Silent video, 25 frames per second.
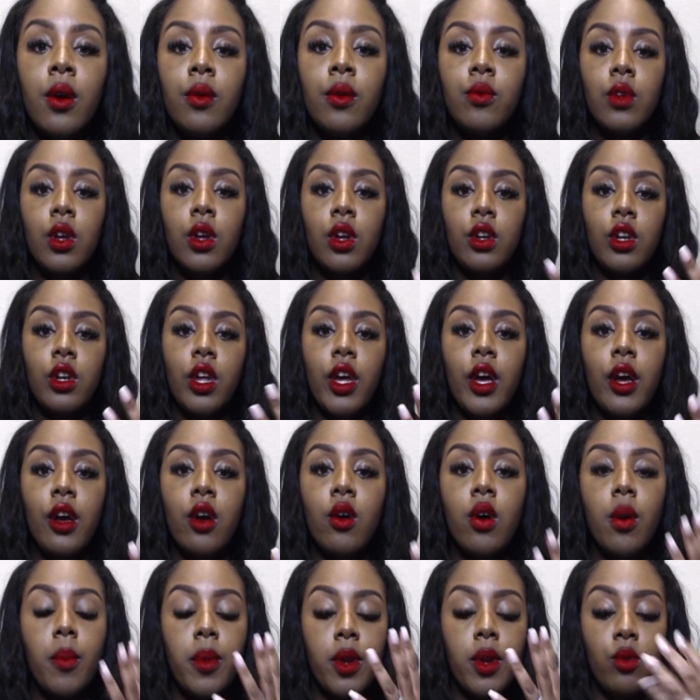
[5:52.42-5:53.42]
And now
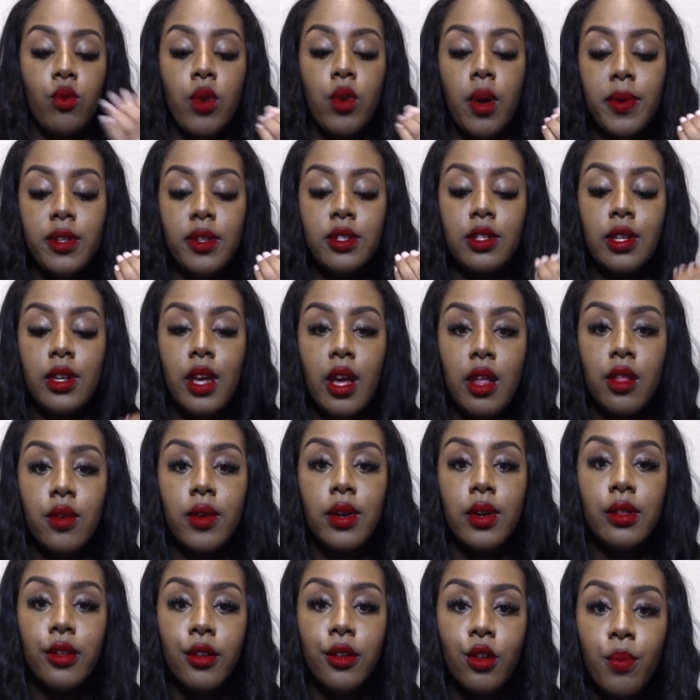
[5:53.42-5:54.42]
I'm going to rub it together
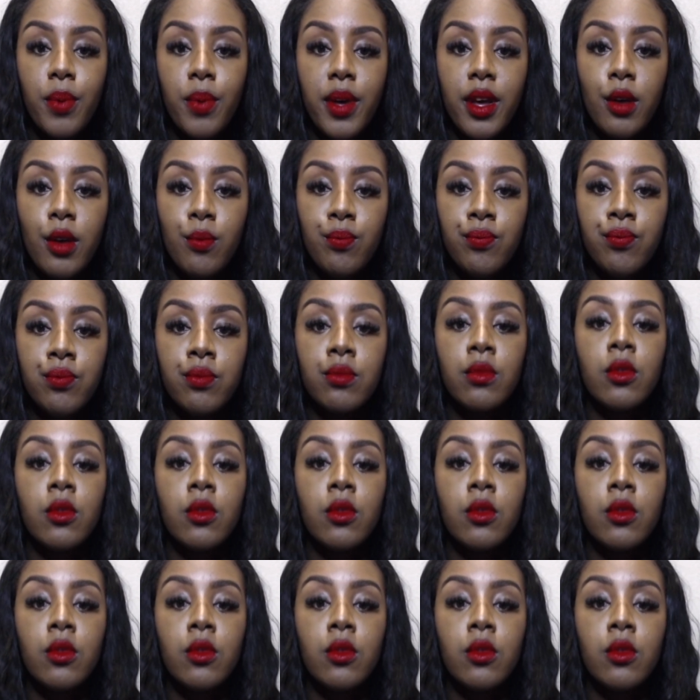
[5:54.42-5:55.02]
a little bit,